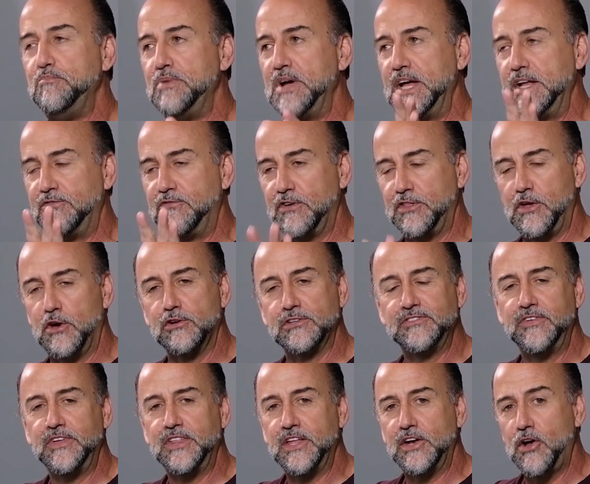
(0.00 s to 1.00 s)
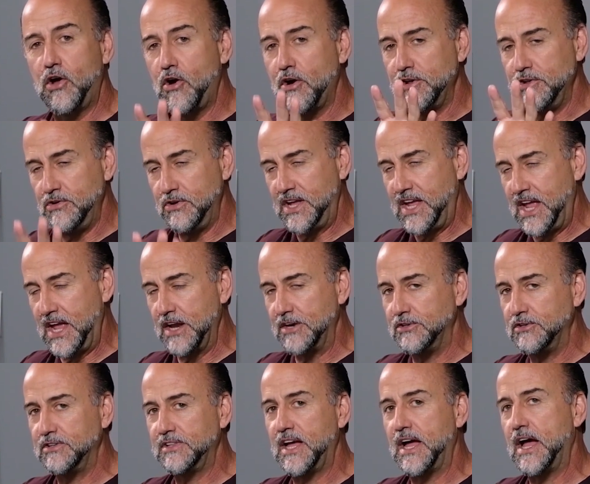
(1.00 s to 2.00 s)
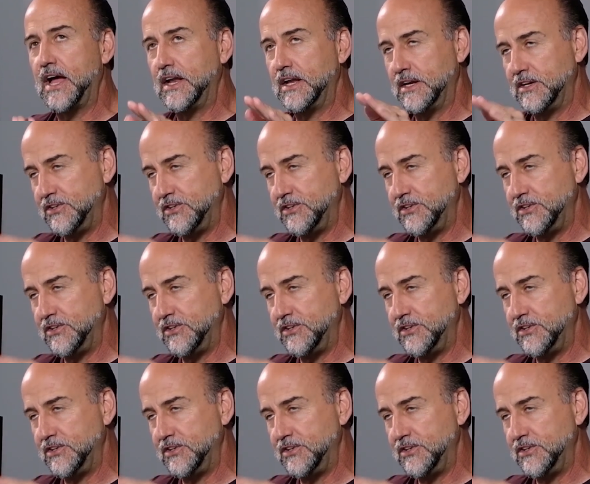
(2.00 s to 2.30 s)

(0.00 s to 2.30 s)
But for those of you that aren't, you can do that.